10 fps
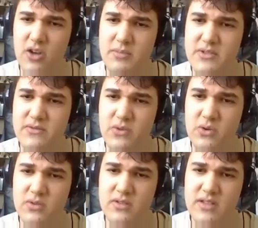is
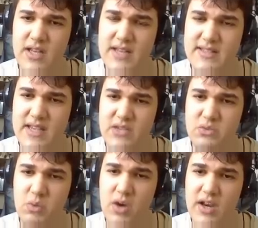for. It says
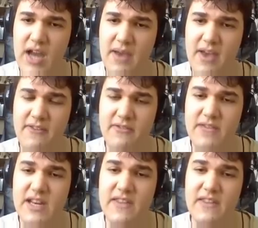1. I have a
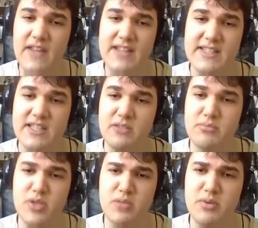feeling that that's like the
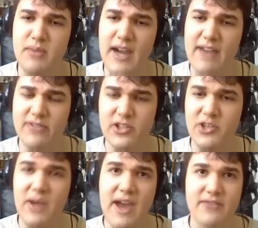minimum level
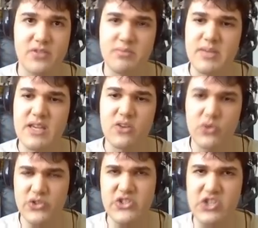you have to be in
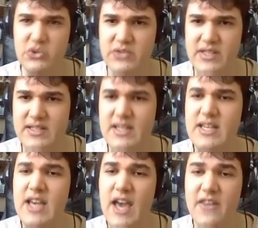order to use it.
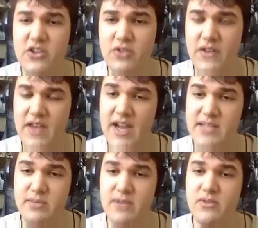And then you've got the
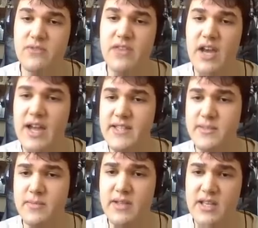item level of the
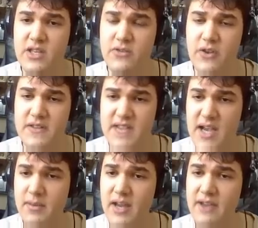item. You've got the
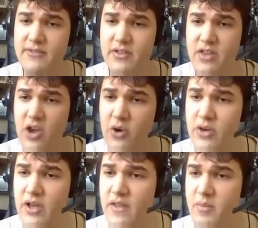time left, the
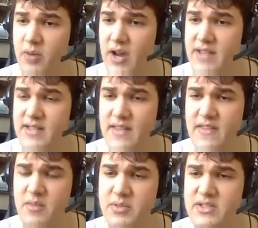owner, the price, and
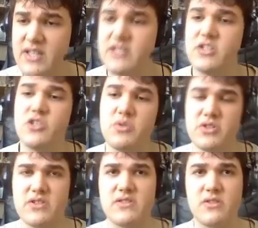then the percentage,
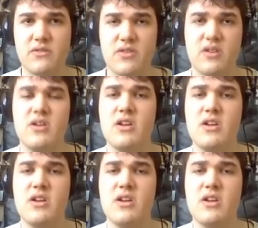which is sort of the